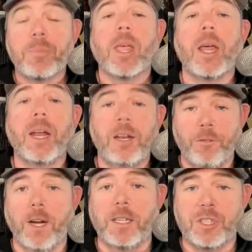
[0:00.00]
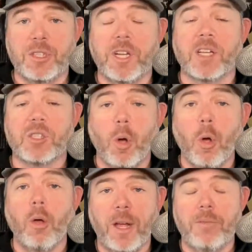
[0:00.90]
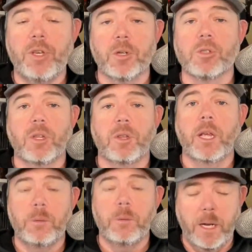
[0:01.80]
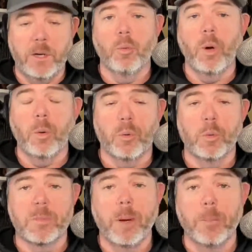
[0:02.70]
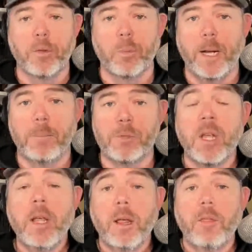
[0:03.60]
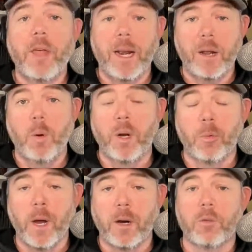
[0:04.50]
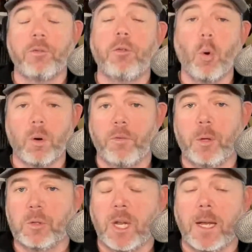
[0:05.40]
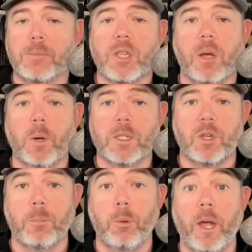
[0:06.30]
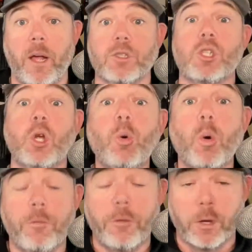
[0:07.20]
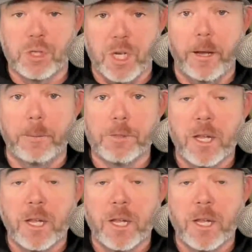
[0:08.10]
and he finds success. All 5 years that Andrew Whitworth was a member of the Rams, they had a winning record. 4 of those times they went to the playoffs. 2 of those times